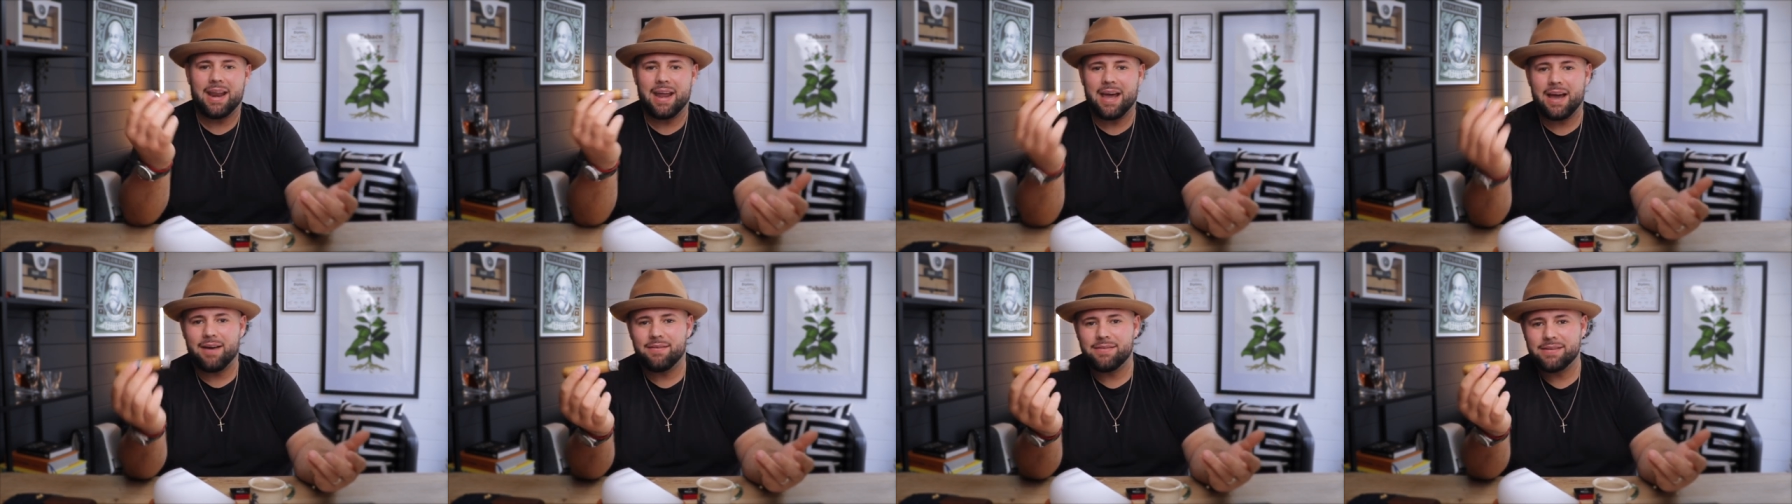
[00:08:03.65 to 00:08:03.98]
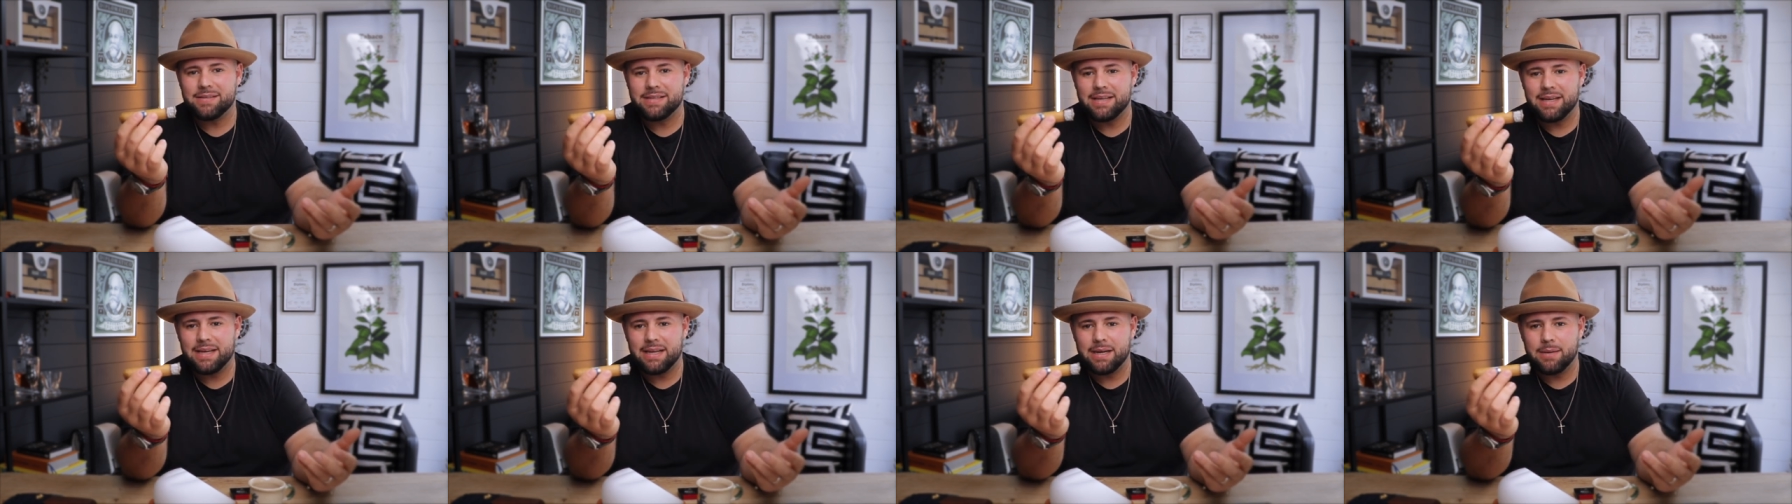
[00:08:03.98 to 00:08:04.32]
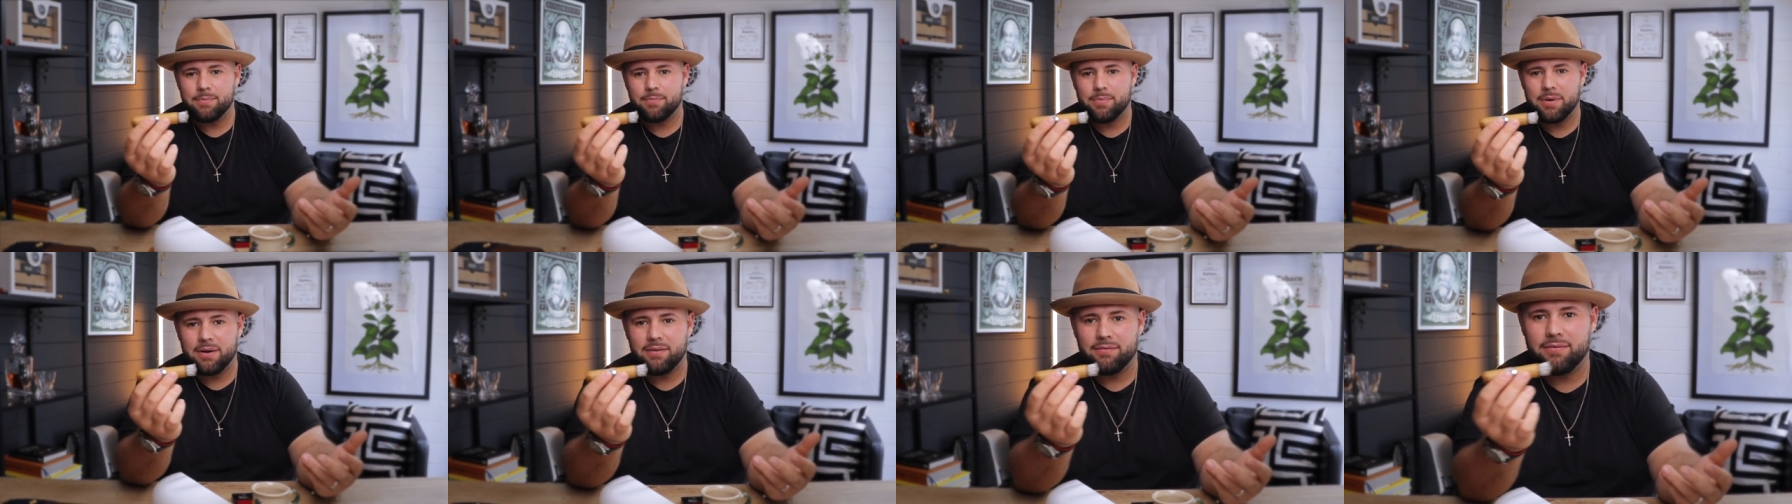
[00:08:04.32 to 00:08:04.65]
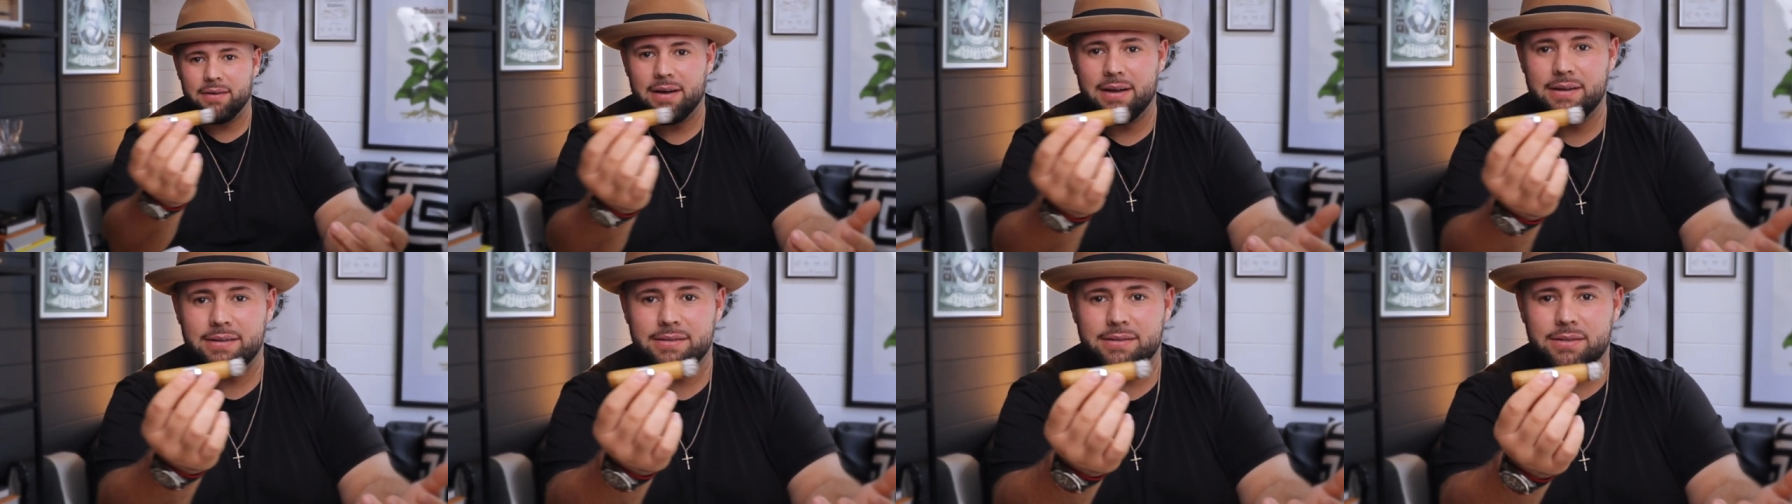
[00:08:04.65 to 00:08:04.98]
I haven't taken a puff
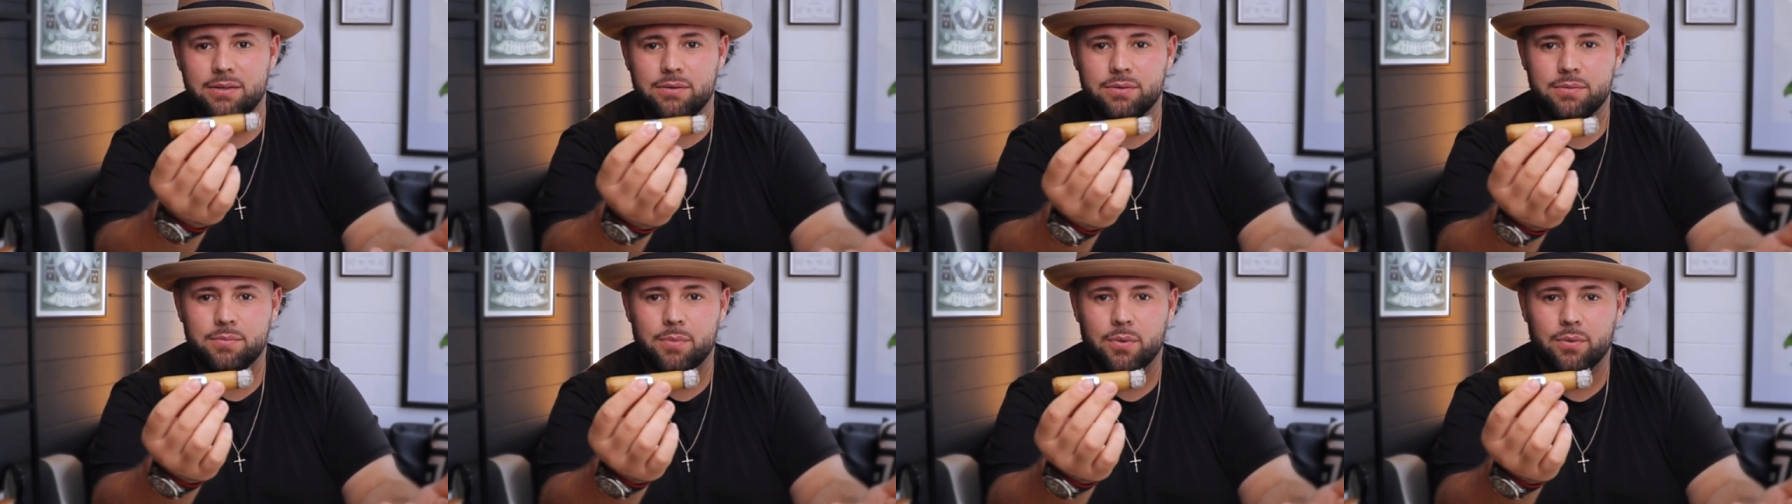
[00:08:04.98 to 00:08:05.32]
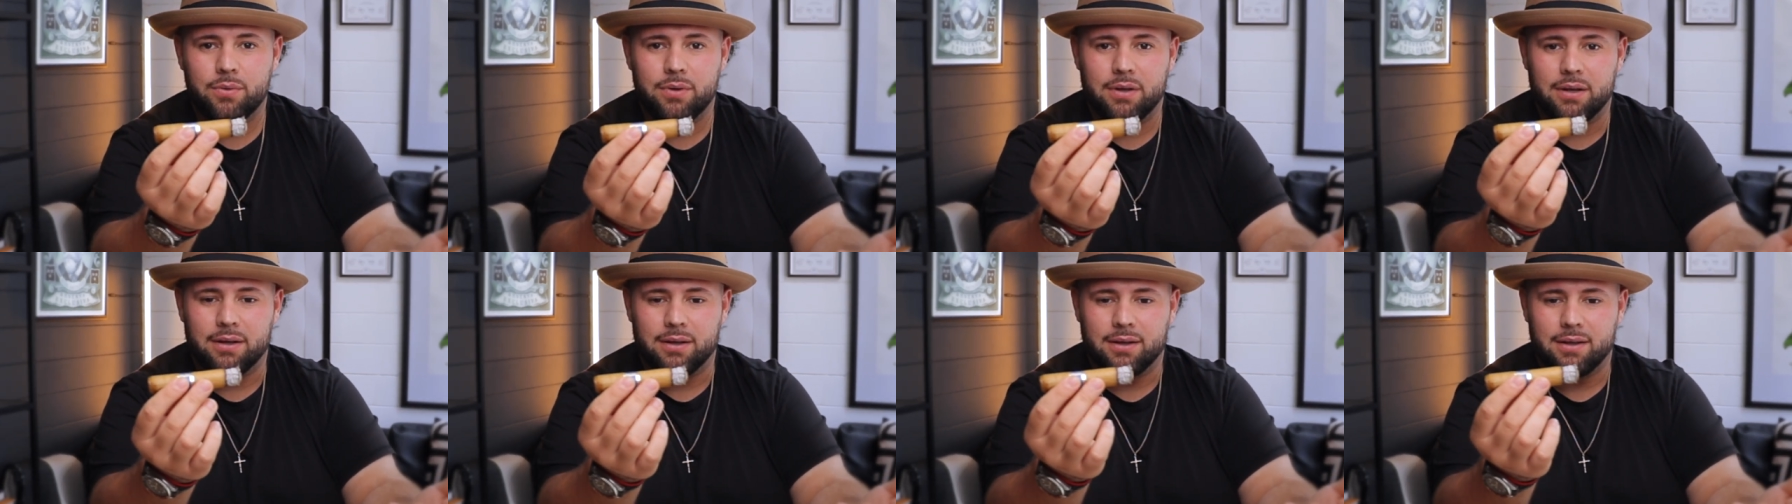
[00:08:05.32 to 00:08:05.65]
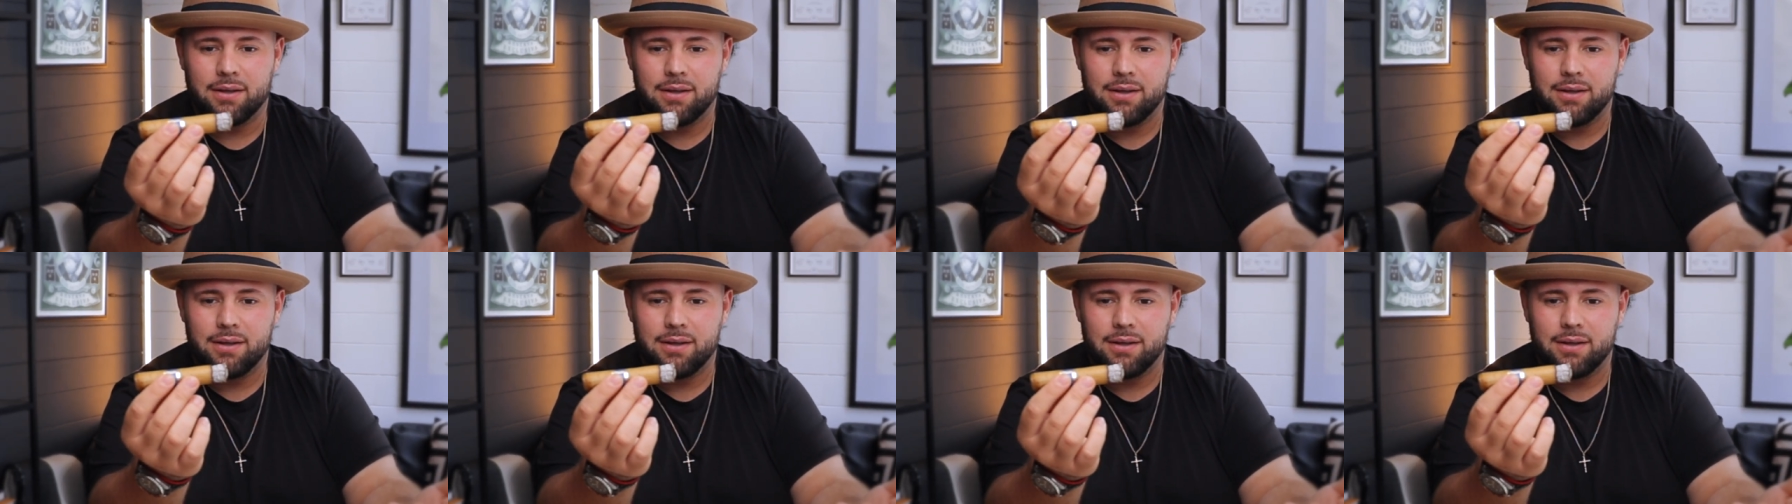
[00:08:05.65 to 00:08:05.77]
and it's still smoking.